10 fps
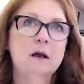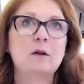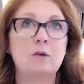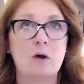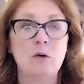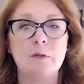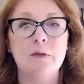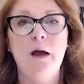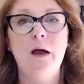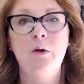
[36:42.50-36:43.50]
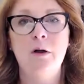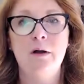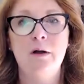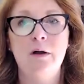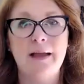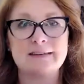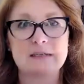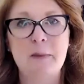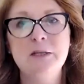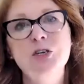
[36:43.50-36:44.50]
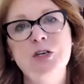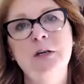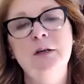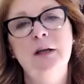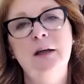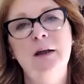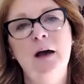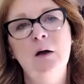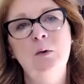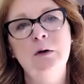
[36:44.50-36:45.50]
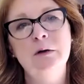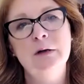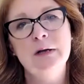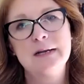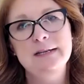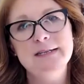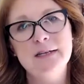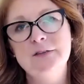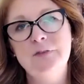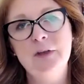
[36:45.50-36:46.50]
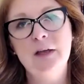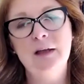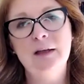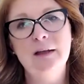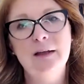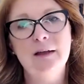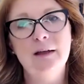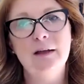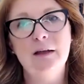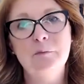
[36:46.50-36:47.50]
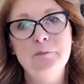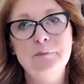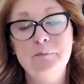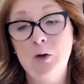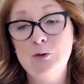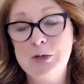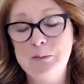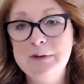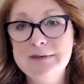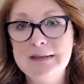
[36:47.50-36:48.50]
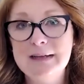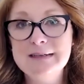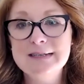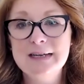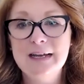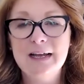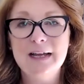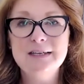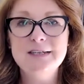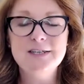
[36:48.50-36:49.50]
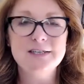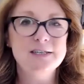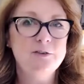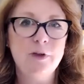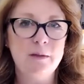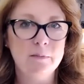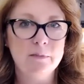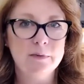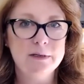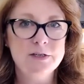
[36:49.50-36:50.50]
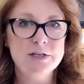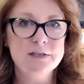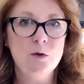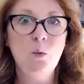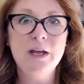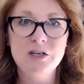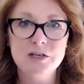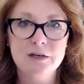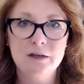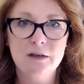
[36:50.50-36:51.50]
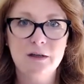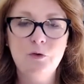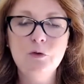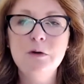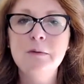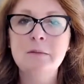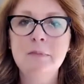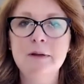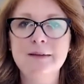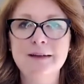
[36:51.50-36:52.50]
growth, our expansion, and our six-figure coaching business is just a dream. It's just a wish. If you remember